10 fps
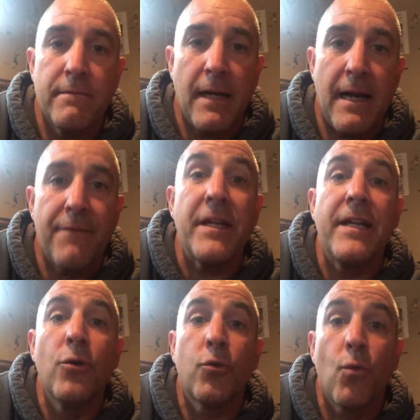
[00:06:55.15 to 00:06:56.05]
have the
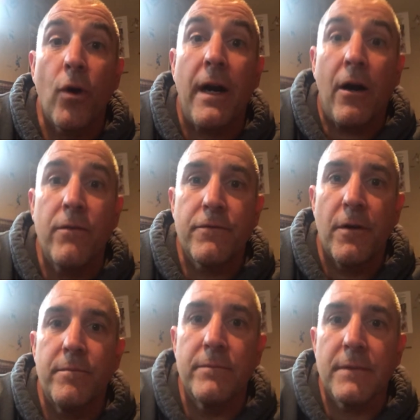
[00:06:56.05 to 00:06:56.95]
guilt workout
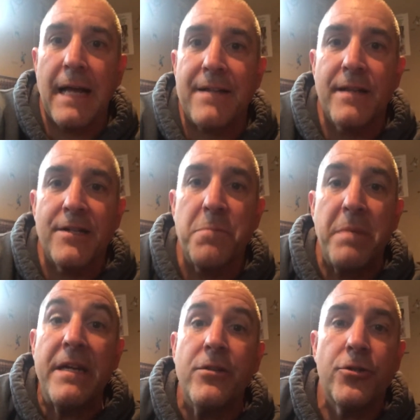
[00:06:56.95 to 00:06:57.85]
from last night's
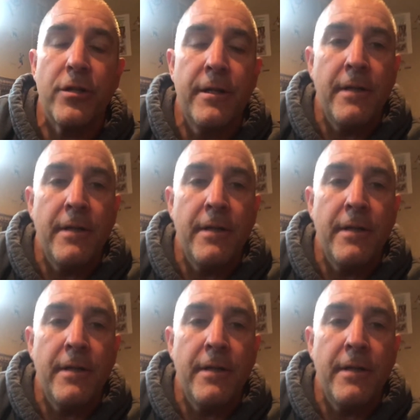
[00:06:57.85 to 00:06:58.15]
binge.